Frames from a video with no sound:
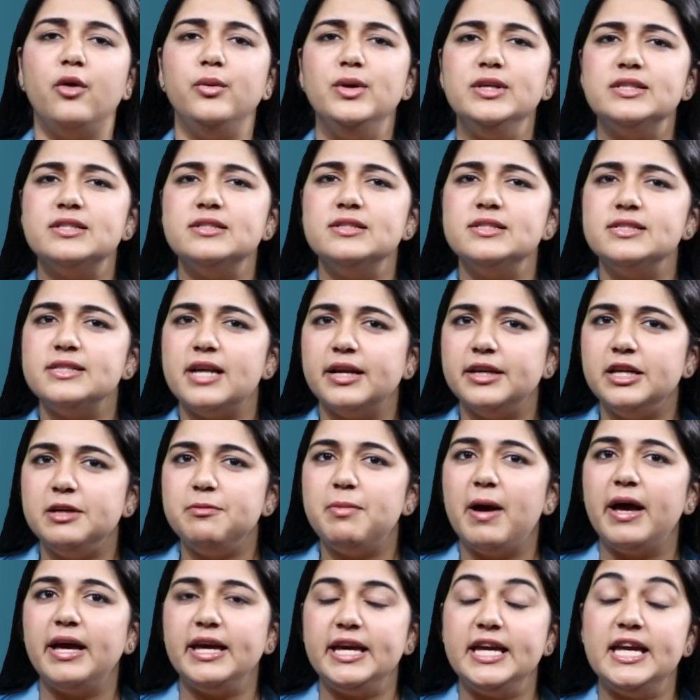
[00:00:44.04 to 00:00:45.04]
A recent
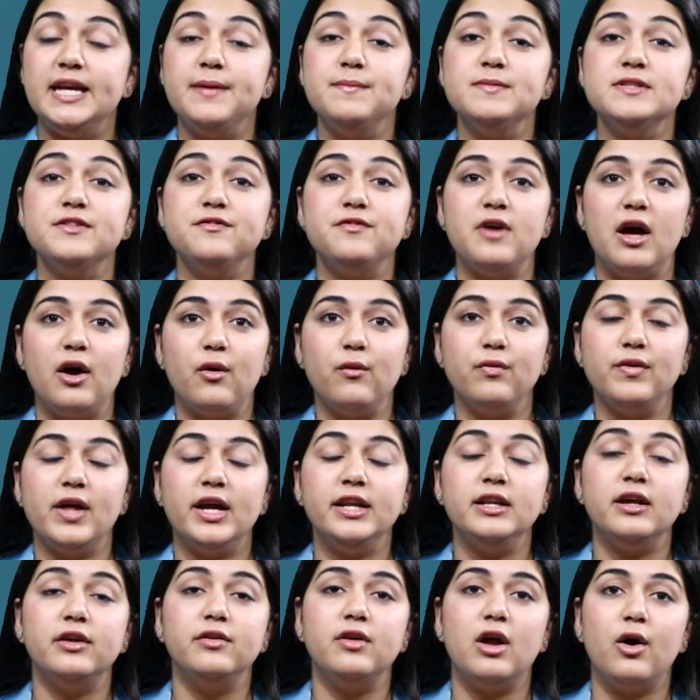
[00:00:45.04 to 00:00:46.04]
study by AIIMS found
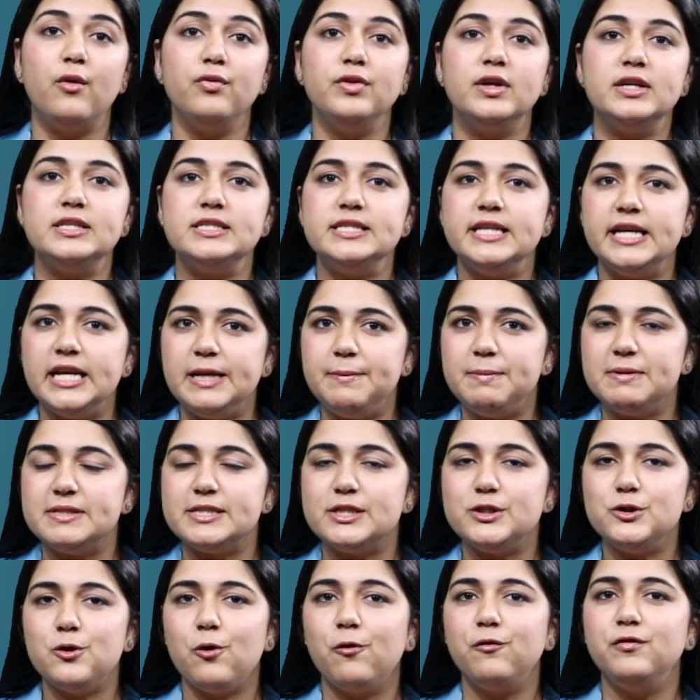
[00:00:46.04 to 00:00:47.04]
that around
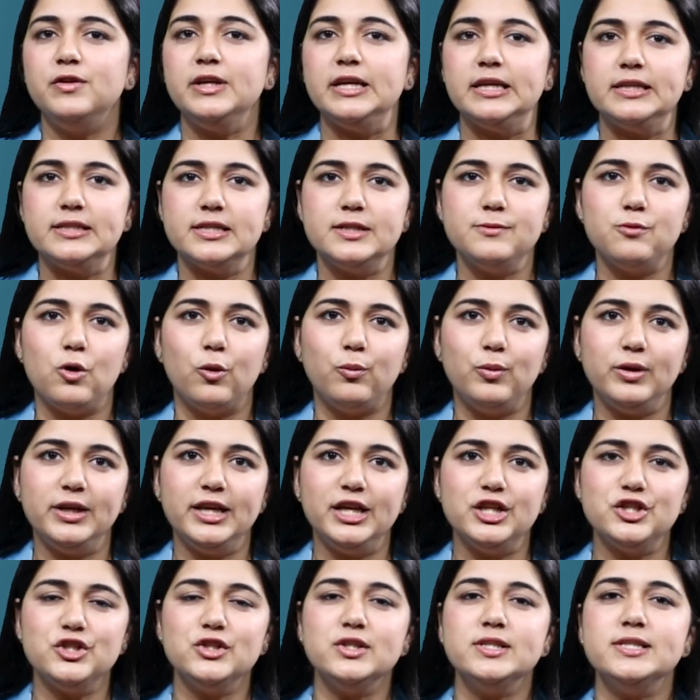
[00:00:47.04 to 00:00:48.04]
38% of the Indian
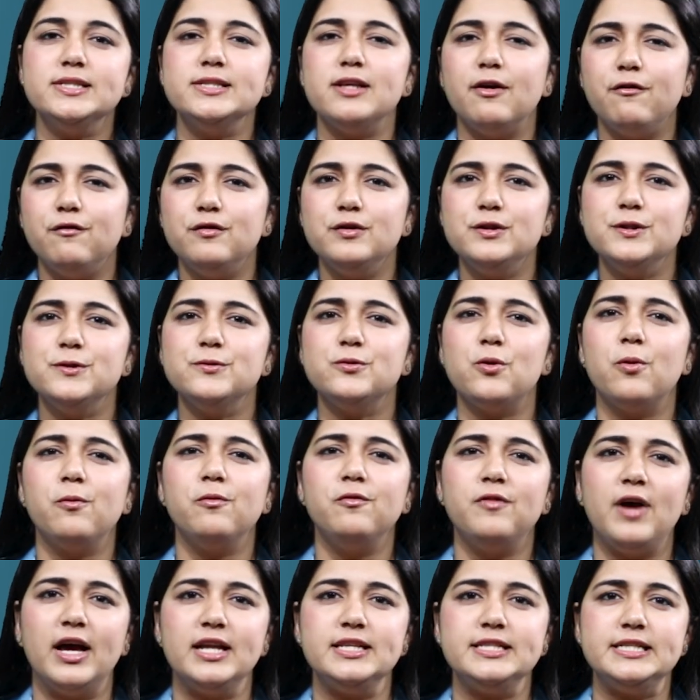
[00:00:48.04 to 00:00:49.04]
population suffers
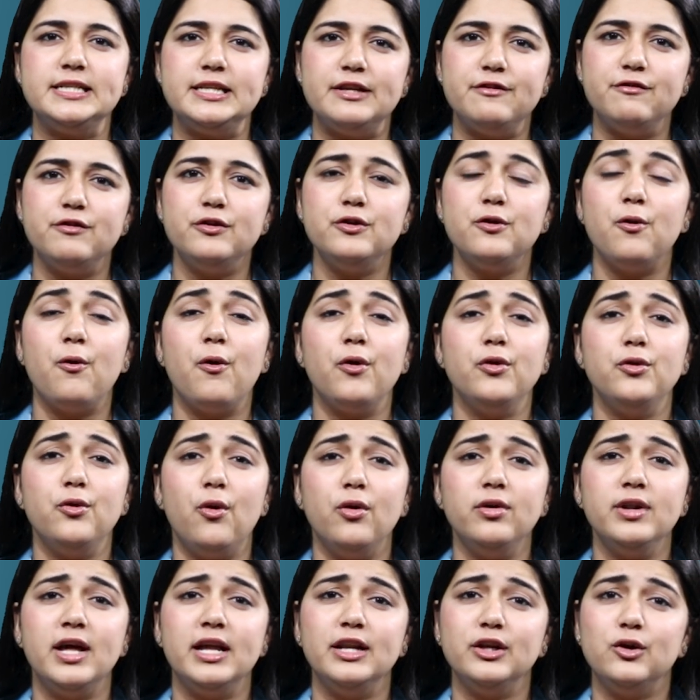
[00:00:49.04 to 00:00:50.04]
from fatty liver or
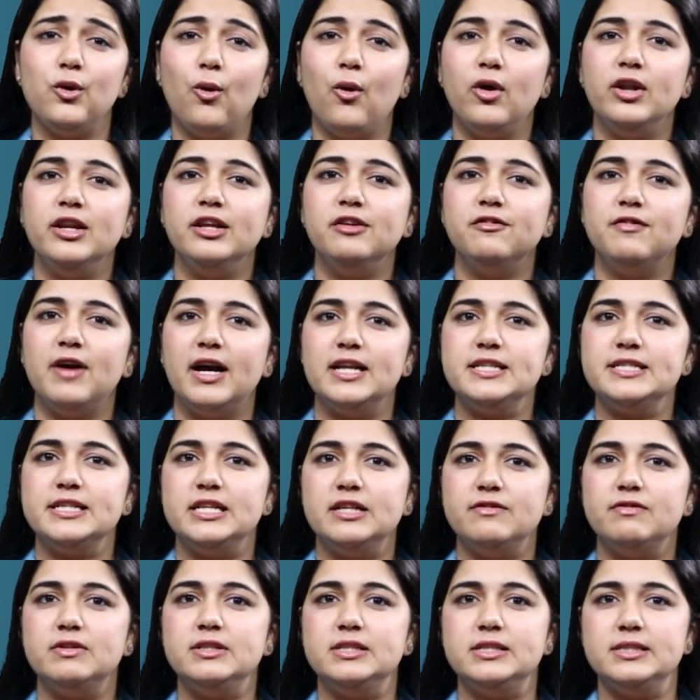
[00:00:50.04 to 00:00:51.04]
non-alcoholic fatty
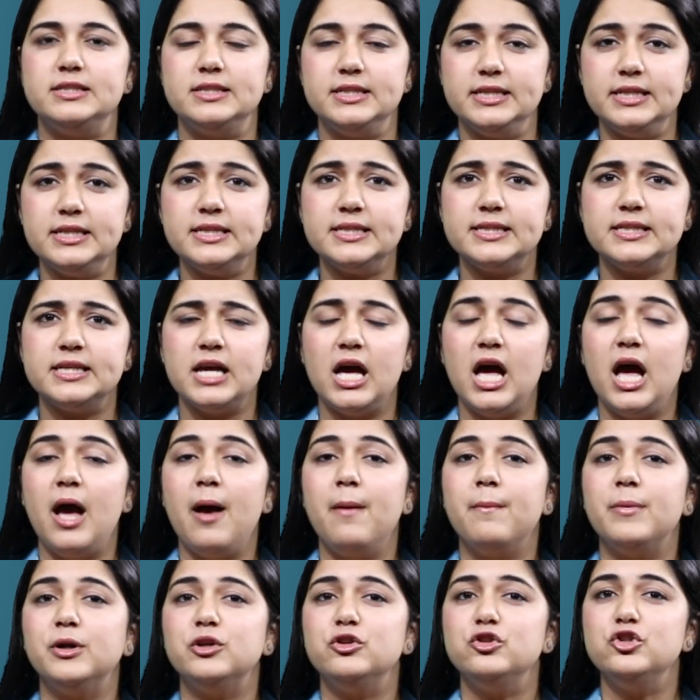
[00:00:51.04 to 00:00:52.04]
liver disease,
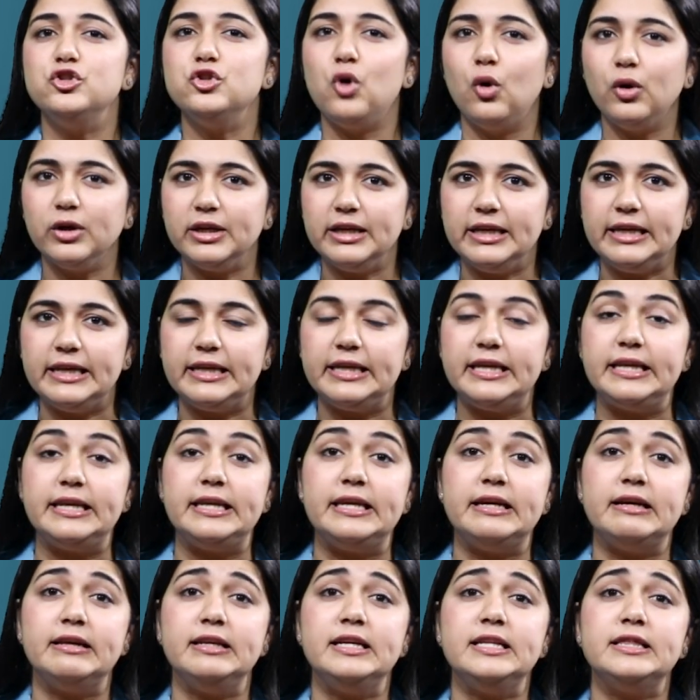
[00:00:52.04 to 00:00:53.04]
but shockingly
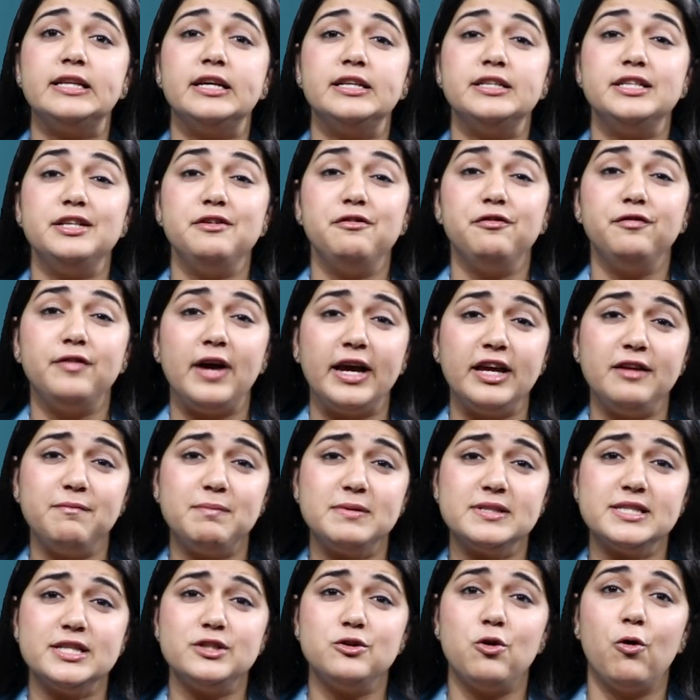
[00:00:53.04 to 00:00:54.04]
nearly
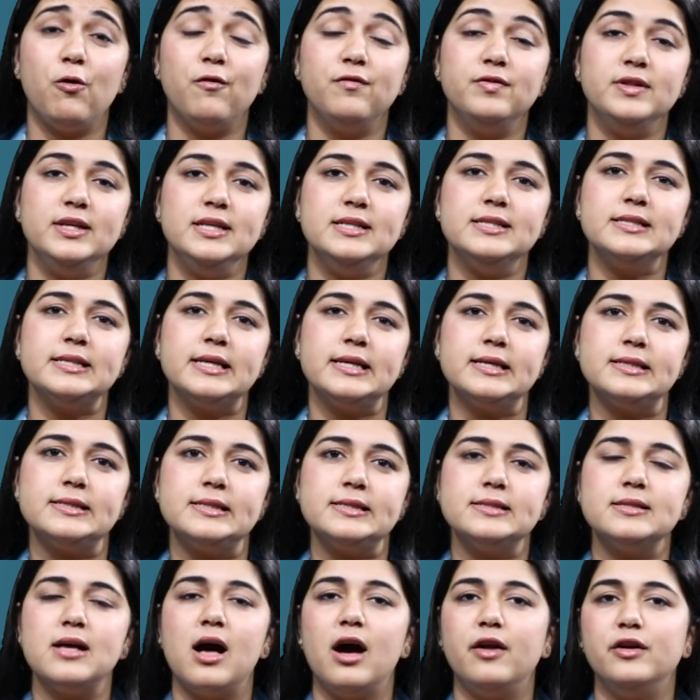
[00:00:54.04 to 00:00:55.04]
35% of these
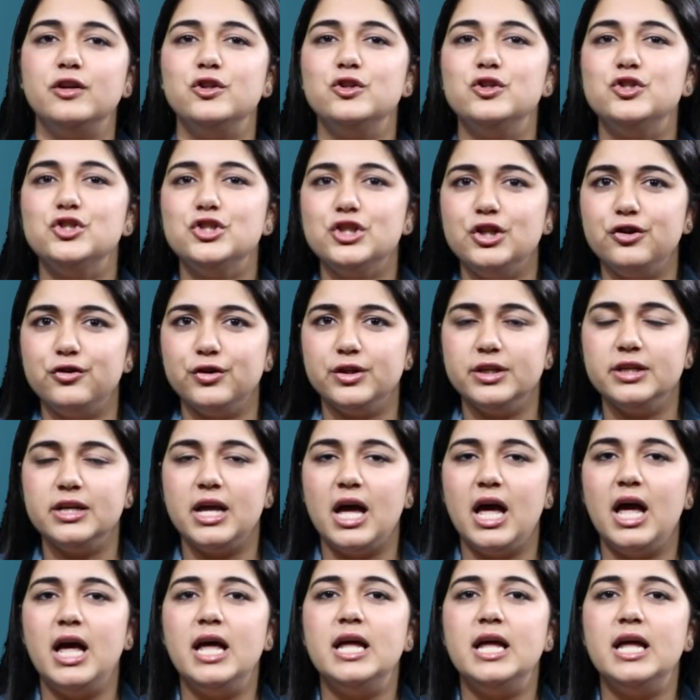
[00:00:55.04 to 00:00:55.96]
cases are in children